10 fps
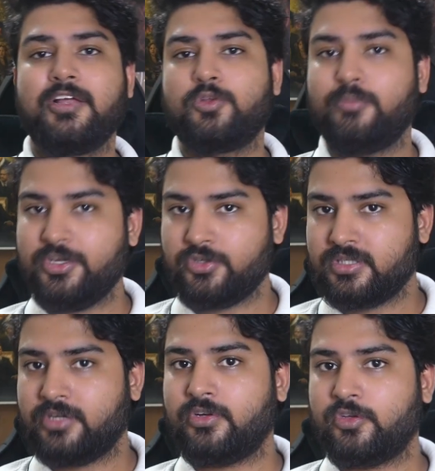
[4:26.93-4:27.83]
So make sure
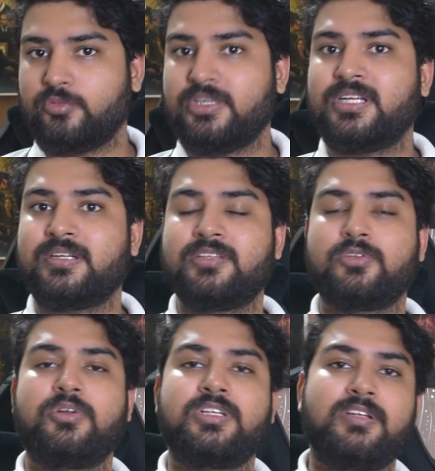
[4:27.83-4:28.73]
that your resume's ATS
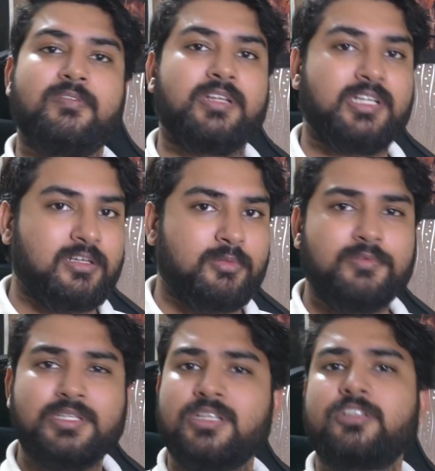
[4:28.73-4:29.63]
score is 70 and above.
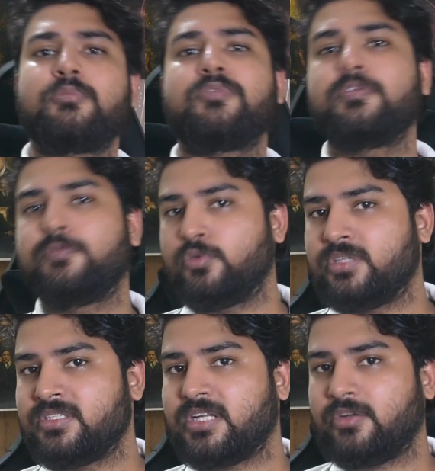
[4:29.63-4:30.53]
These are some of the few
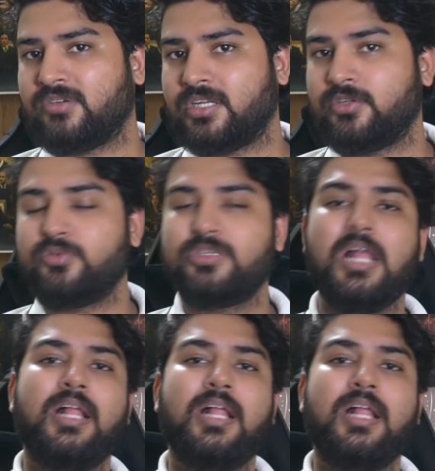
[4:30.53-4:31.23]
things that you can use.